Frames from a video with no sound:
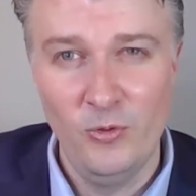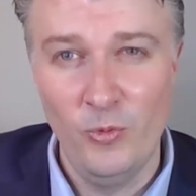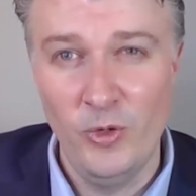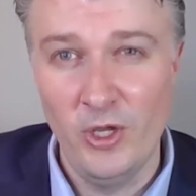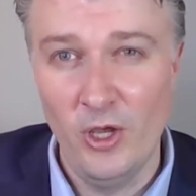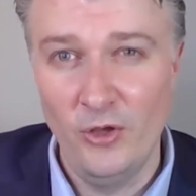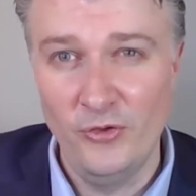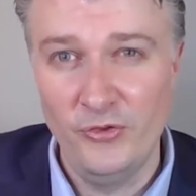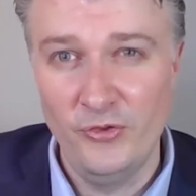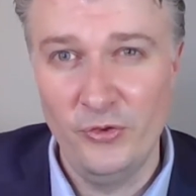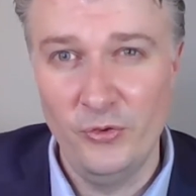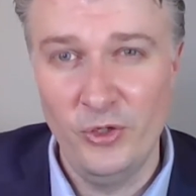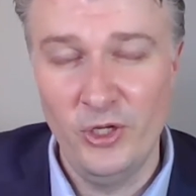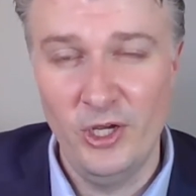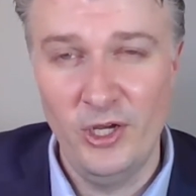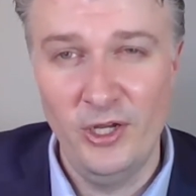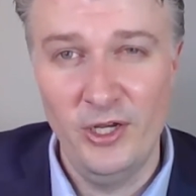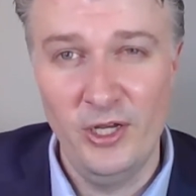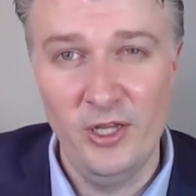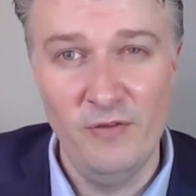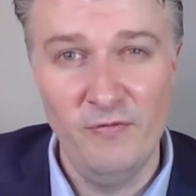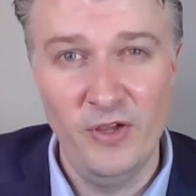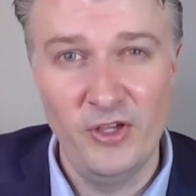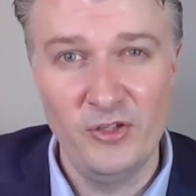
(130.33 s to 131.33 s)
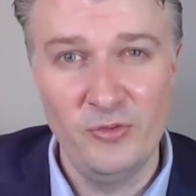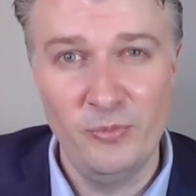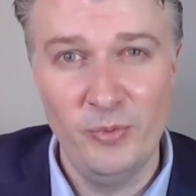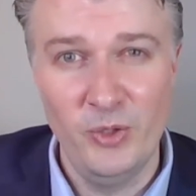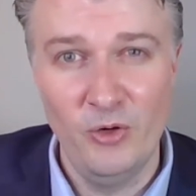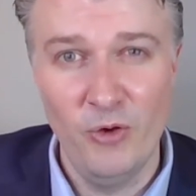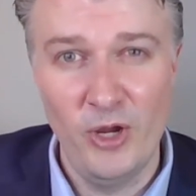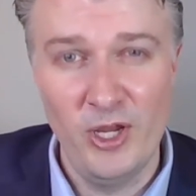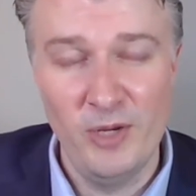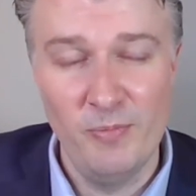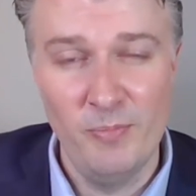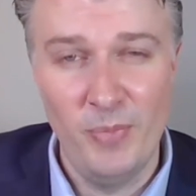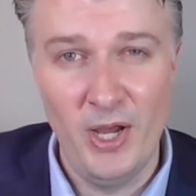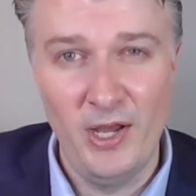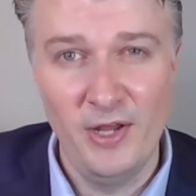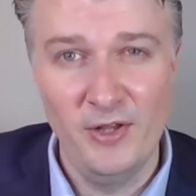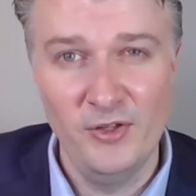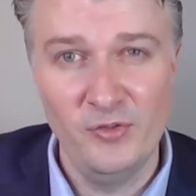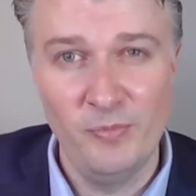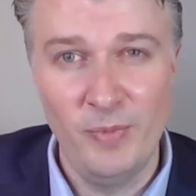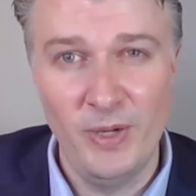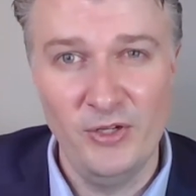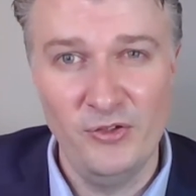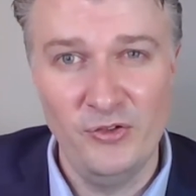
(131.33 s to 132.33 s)
We also cut investment-grade
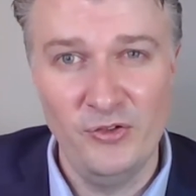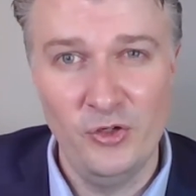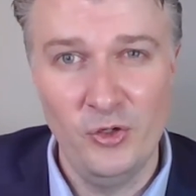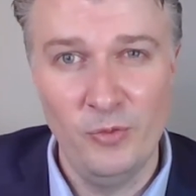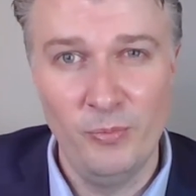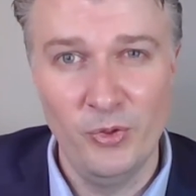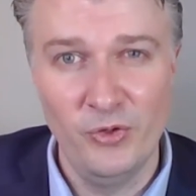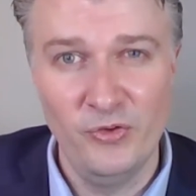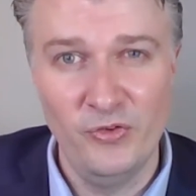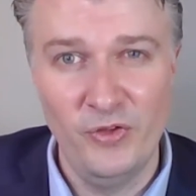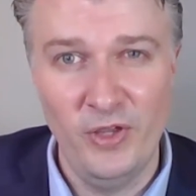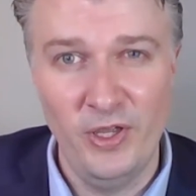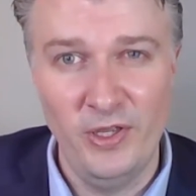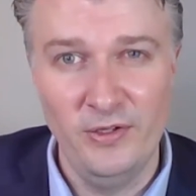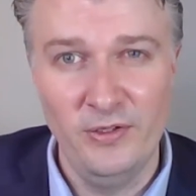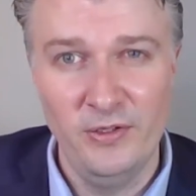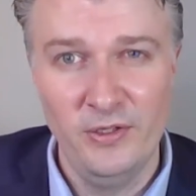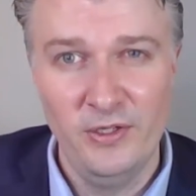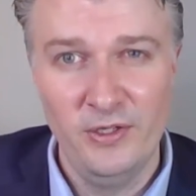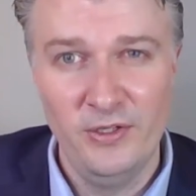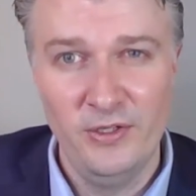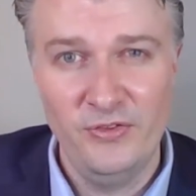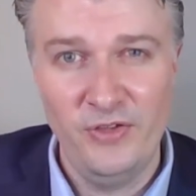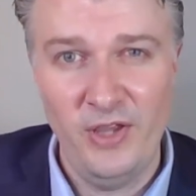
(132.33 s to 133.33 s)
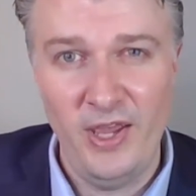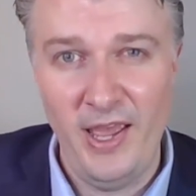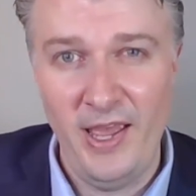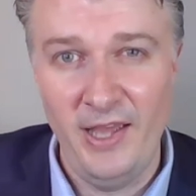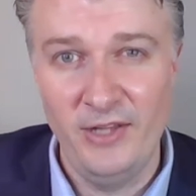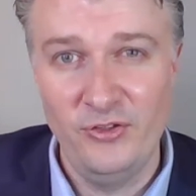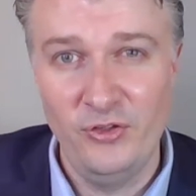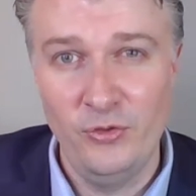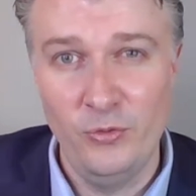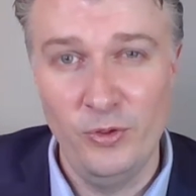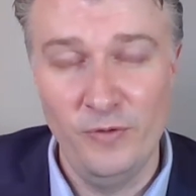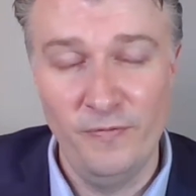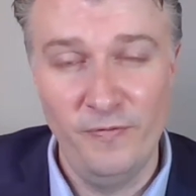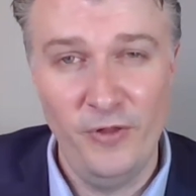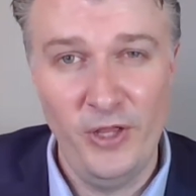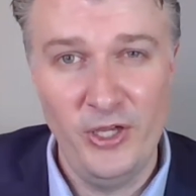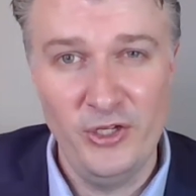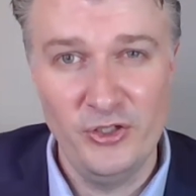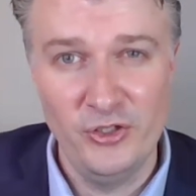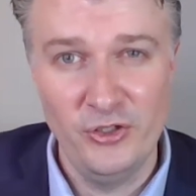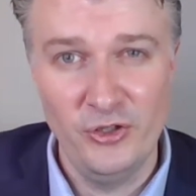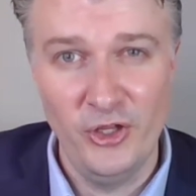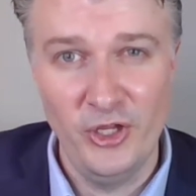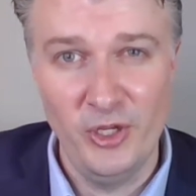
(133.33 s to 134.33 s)
bonds by 2% to add to
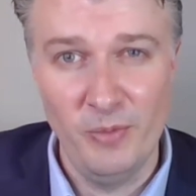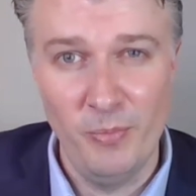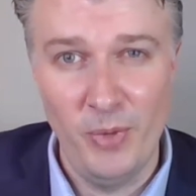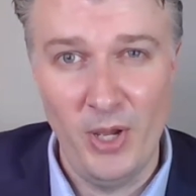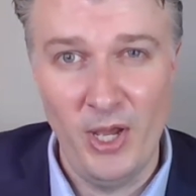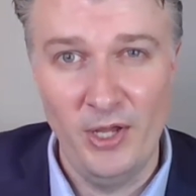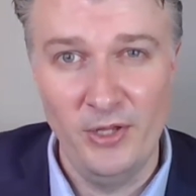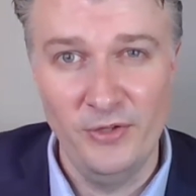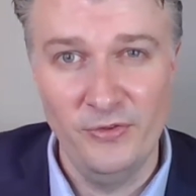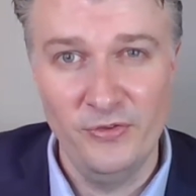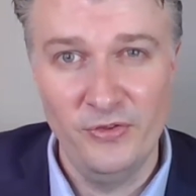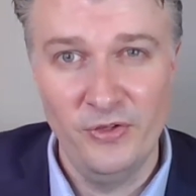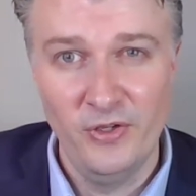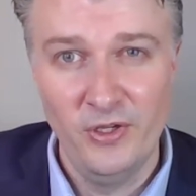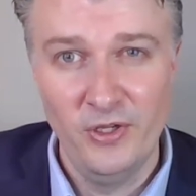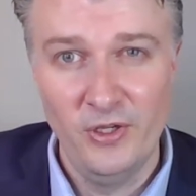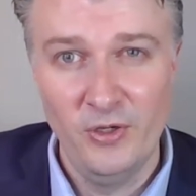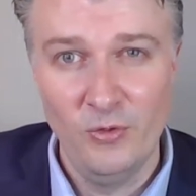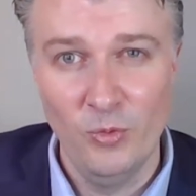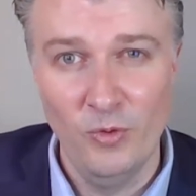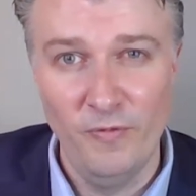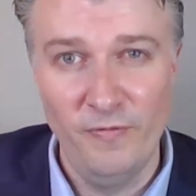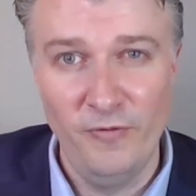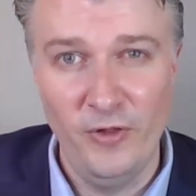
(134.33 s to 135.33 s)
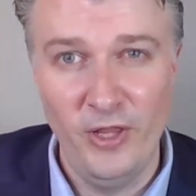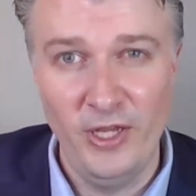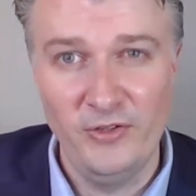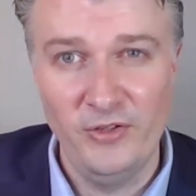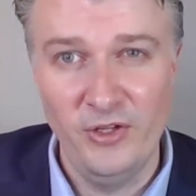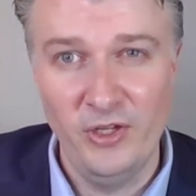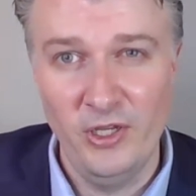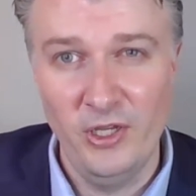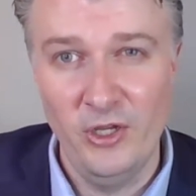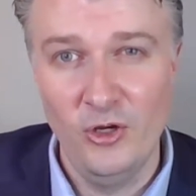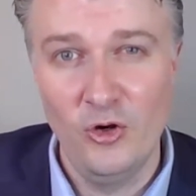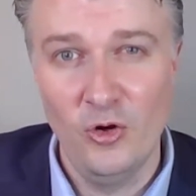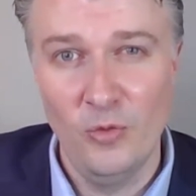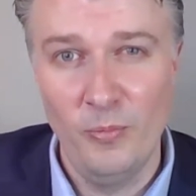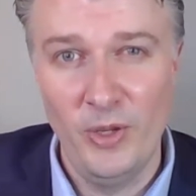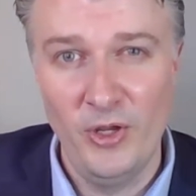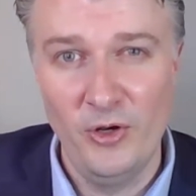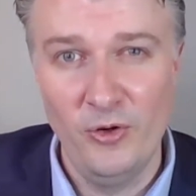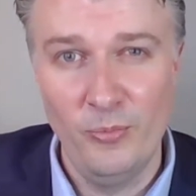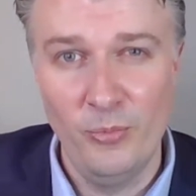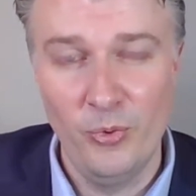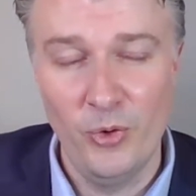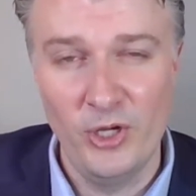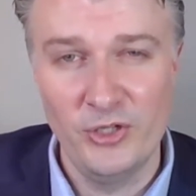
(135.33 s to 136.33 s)
inflation-linked bonds, reflecting
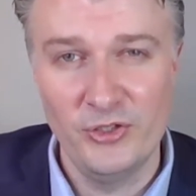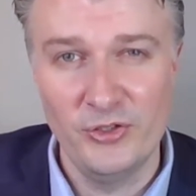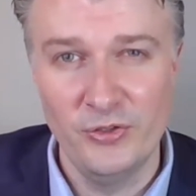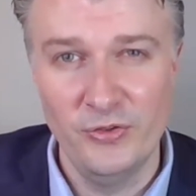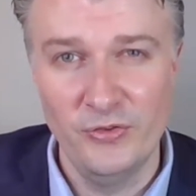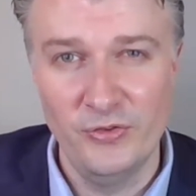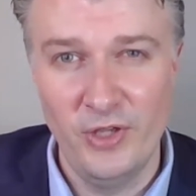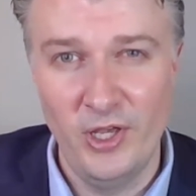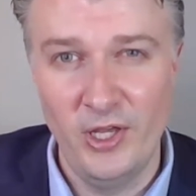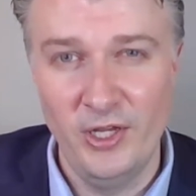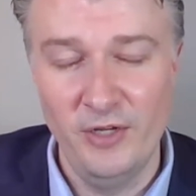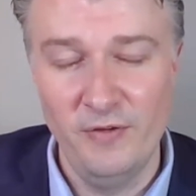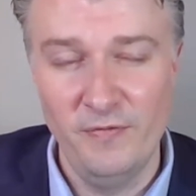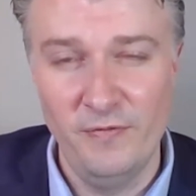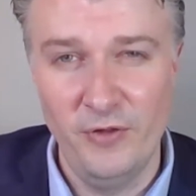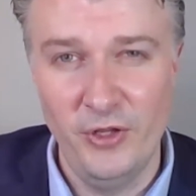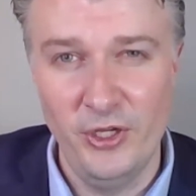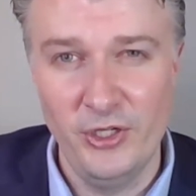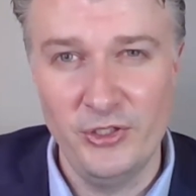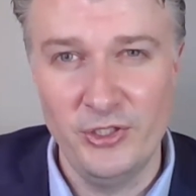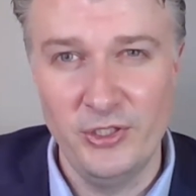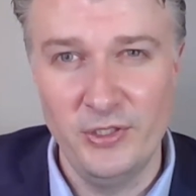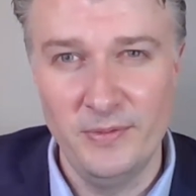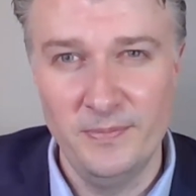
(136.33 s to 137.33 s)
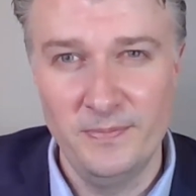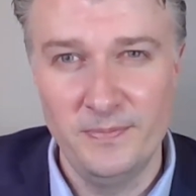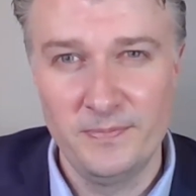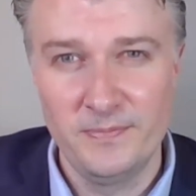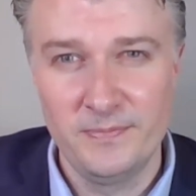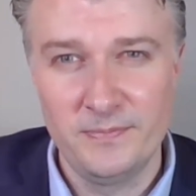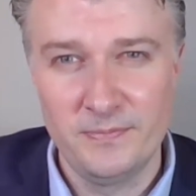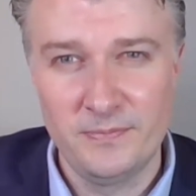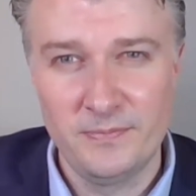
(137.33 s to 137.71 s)
incremental pressures on inflation.